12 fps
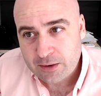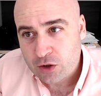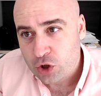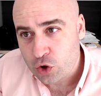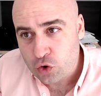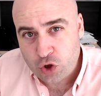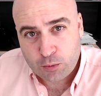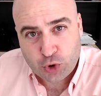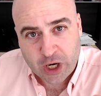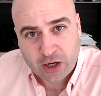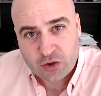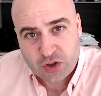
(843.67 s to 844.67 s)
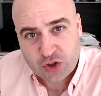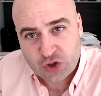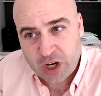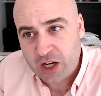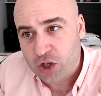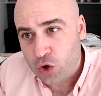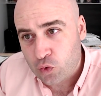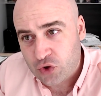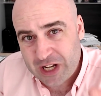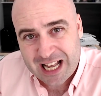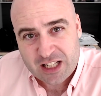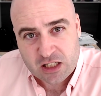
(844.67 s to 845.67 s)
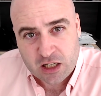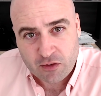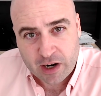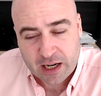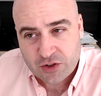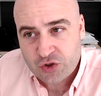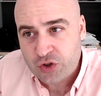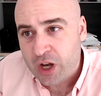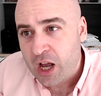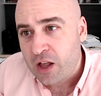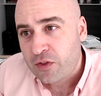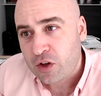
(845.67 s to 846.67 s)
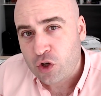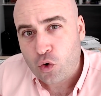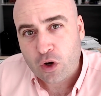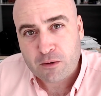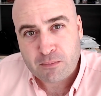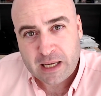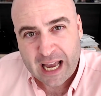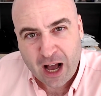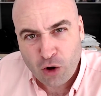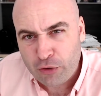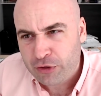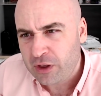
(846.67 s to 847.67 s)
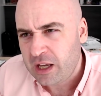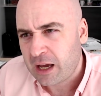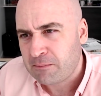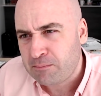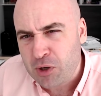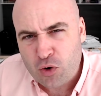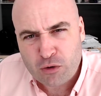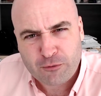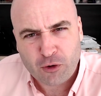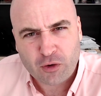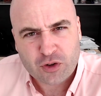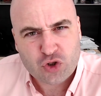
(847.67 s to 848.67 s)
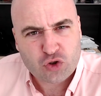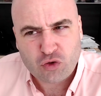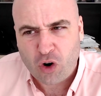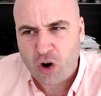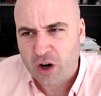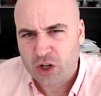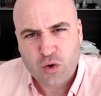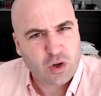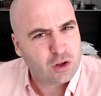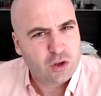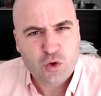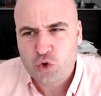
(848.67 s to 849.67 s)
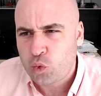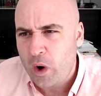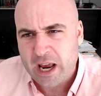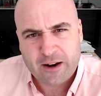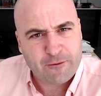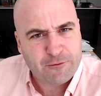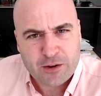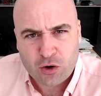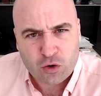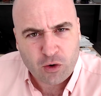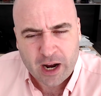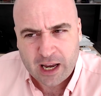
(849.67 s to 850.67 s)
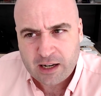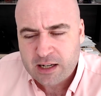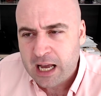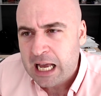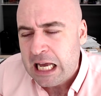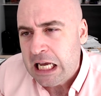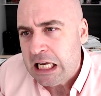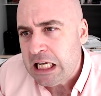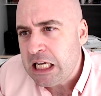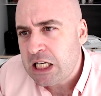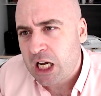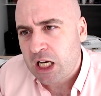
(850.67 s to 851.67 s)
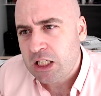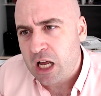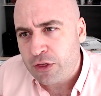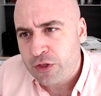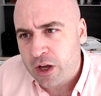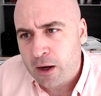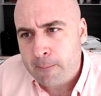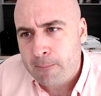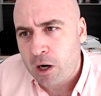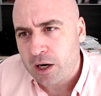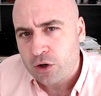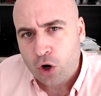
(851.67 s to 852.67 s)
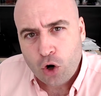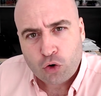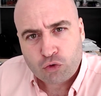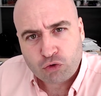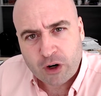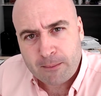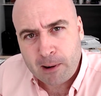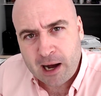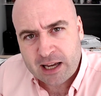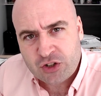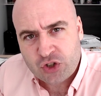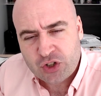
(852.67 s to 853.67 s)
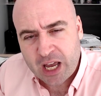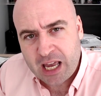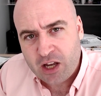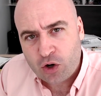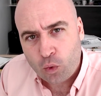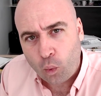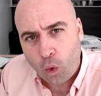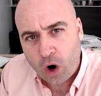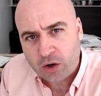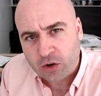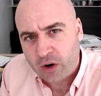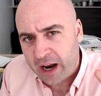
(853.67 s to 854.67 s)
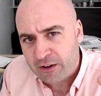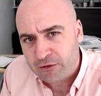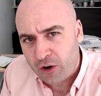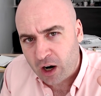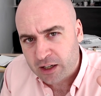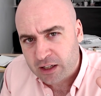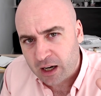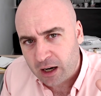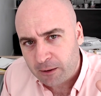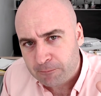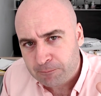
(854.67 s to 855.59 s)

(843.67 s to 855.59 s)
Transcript: YouTube channels that say to you, dead serious, that you can be healthy and beautiful and strong, you can lose weight and feel great, eating nothing but ribeye steak, water, and vodka.